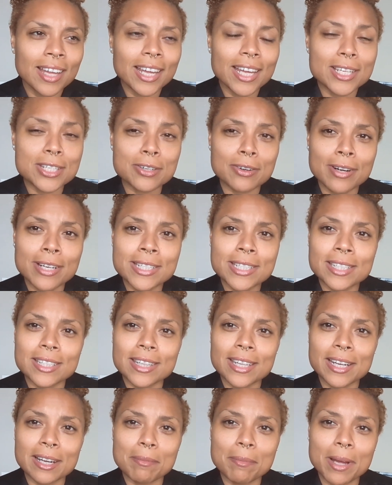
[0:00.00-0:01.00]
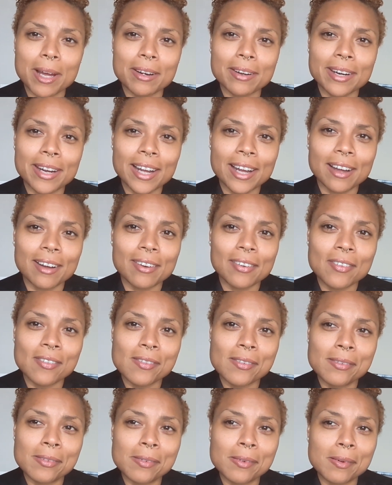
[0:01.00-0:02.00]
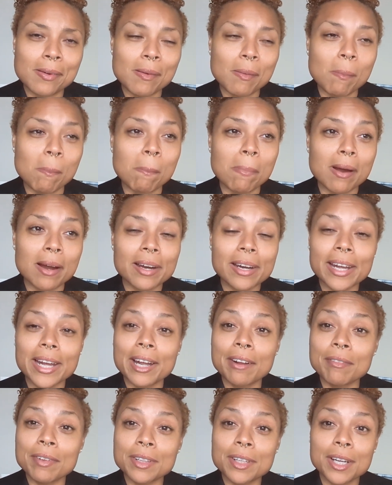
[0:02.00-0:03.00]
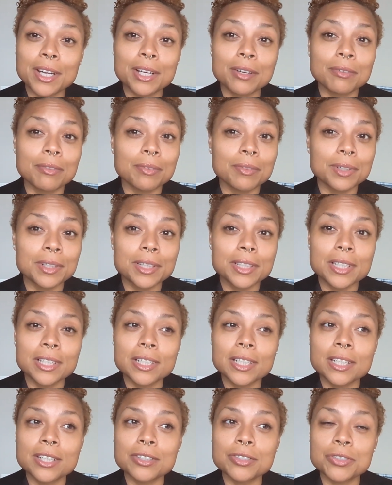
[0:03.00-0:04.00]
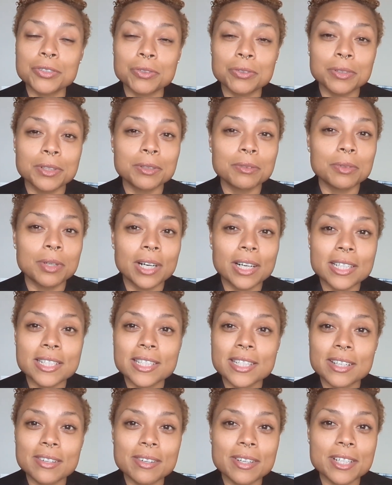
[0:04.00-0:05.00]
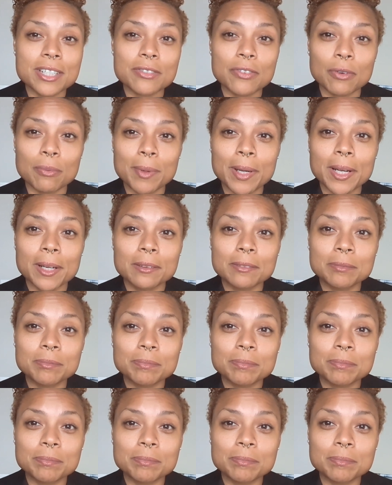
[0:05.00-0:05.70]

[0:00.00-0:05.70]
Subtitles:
It's crazy to think about now, but everything really and truly was serious for me.